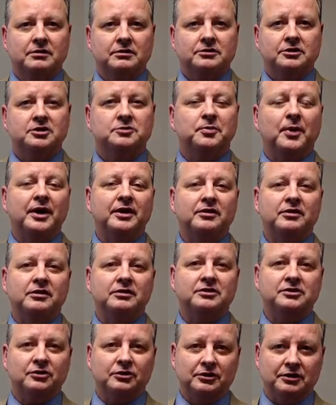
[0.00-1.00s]
Despite the
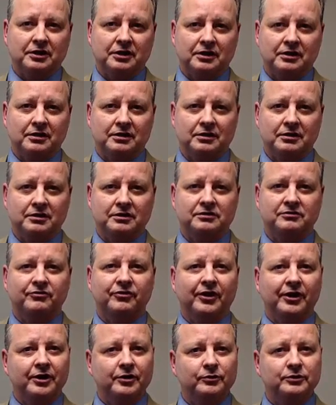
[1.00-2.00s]
uncertainty, it is
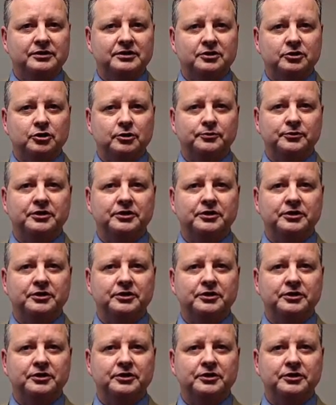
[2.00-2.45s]
fair to assume